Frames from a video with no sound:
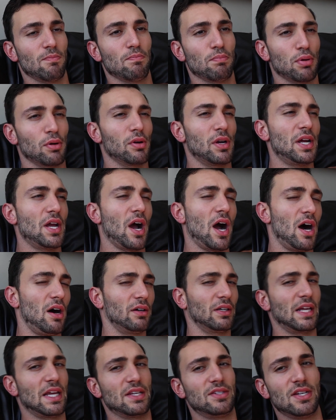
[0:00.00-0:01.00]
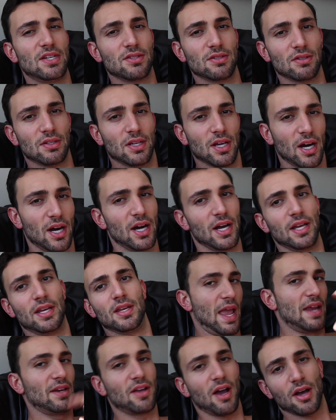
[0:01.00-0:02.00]
pre-holiday season cut.
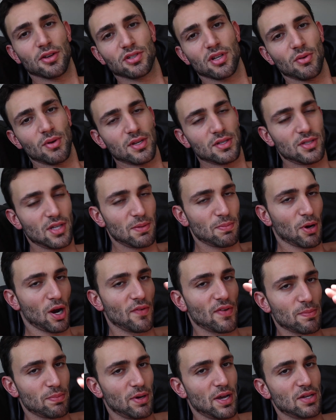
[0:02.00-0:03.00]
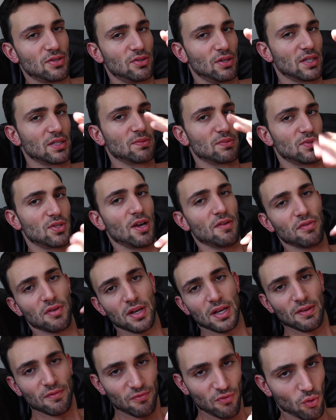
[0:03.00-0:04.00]
And Costco is the perfect place to get some stuff
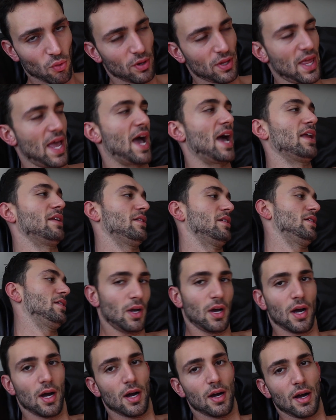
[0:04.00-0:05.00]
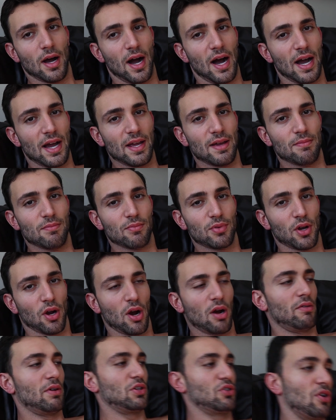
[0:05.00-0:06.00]
for that. Uh, I am currently